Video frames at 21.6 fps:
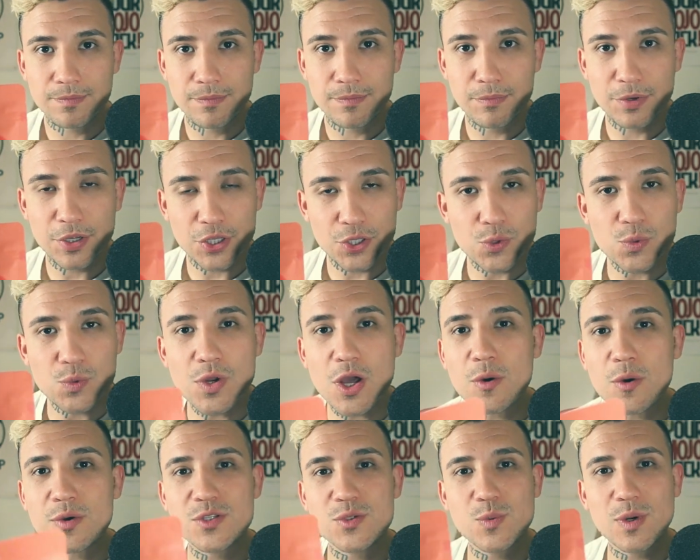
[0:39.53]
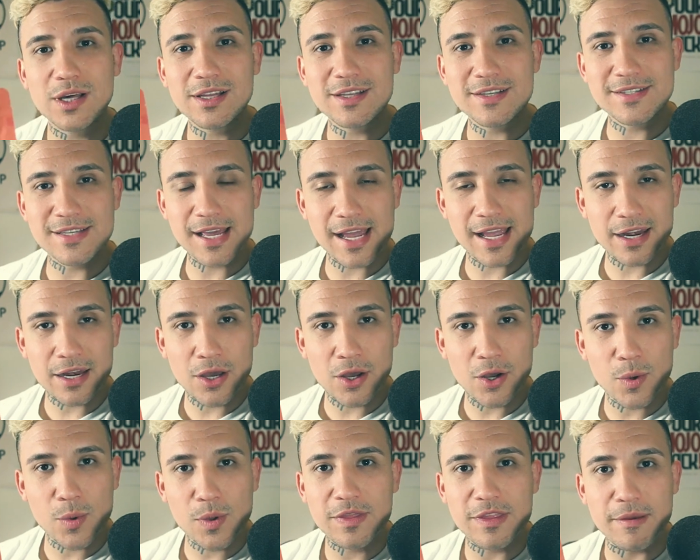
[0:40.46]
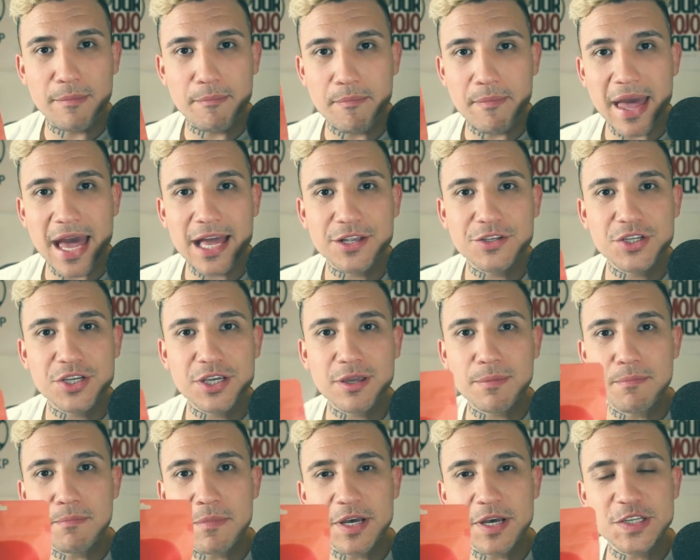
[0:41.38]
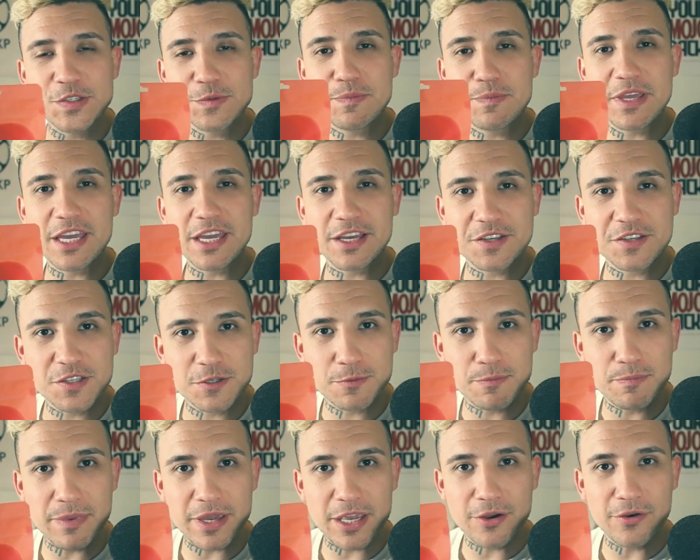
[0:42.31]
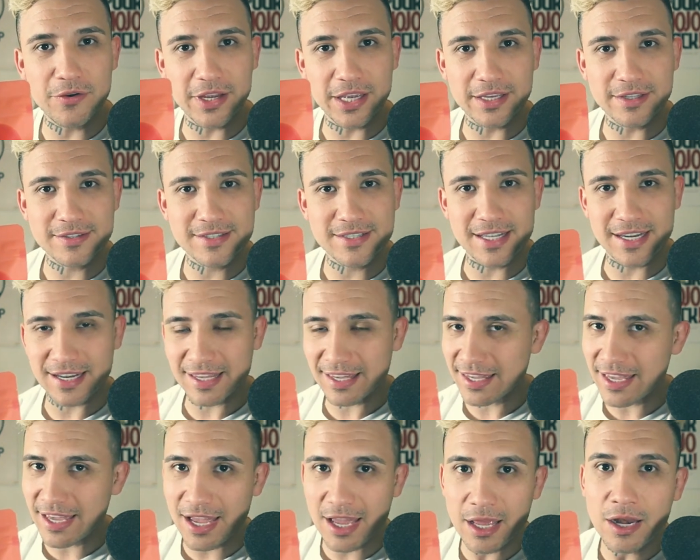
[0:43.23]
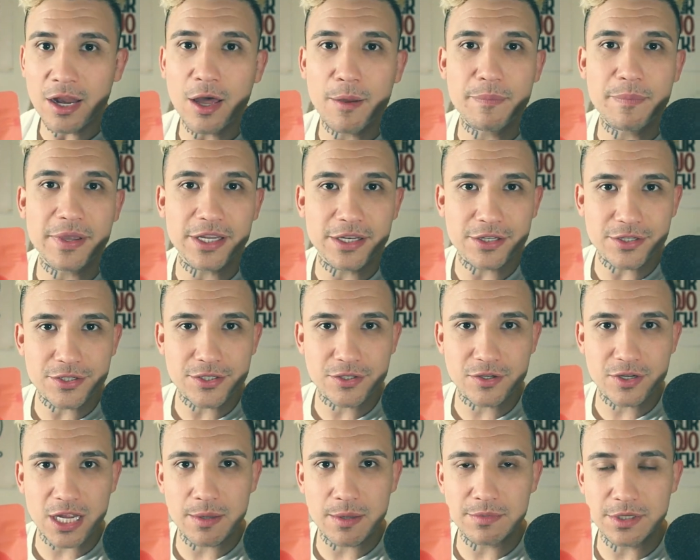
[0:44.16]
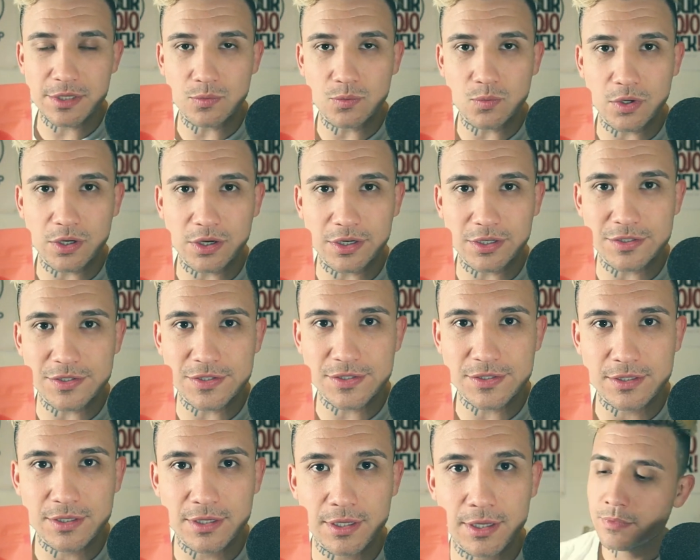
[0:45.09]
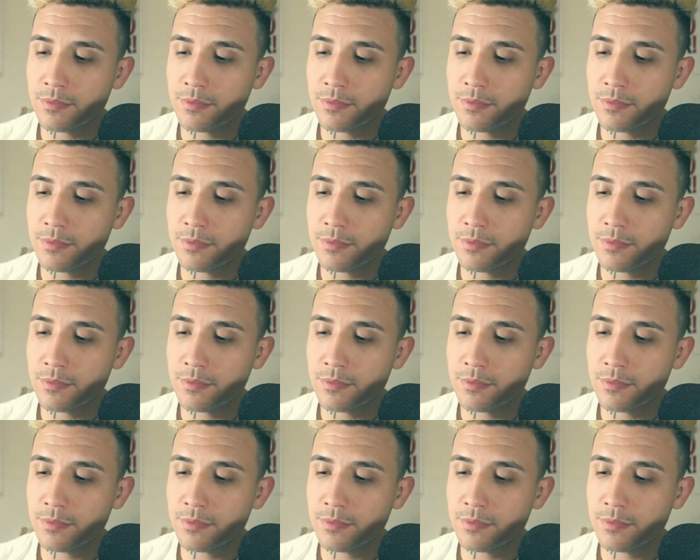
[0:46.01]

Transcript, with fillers: But you know as well as I know that magic must be experienced and cannot be described in words.